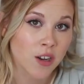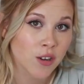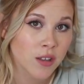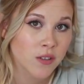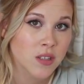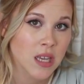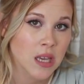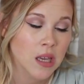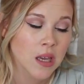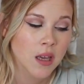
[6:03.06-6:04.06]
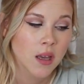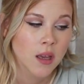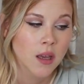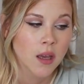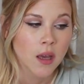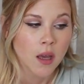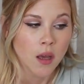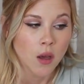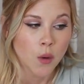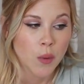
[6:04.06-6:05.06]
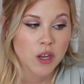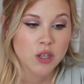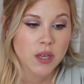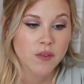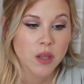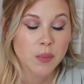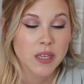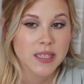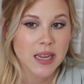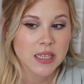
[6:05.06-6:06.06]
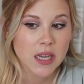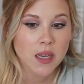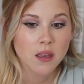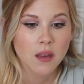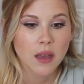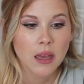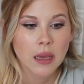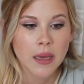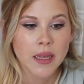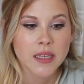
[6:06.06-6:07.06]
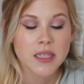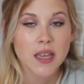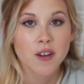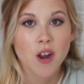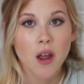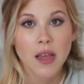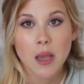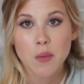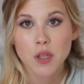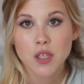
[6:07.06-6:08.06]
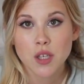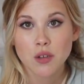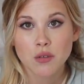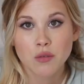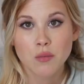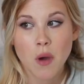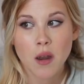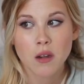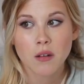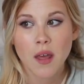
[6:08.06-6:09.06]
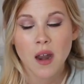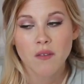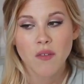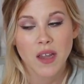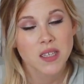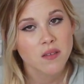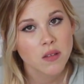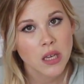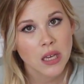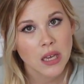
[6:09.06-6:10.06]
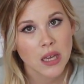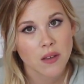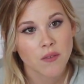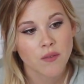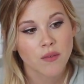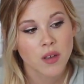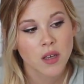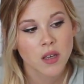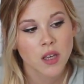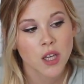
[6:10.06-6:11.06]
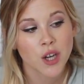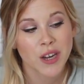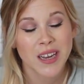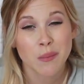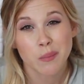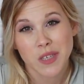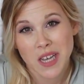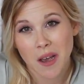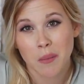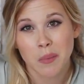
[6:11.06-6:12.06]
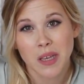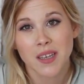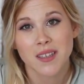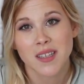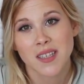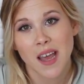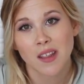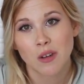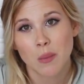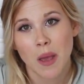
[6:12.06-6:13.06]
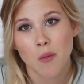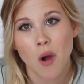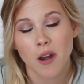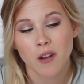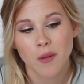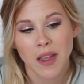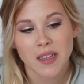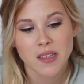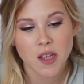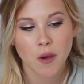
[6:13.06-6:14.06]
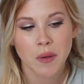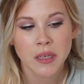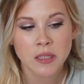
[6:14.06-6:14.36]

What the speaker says: you're losing when you deliver the placenta, and they're not able to monitor that effectively if you're in a tub because it's diluted by water, right? So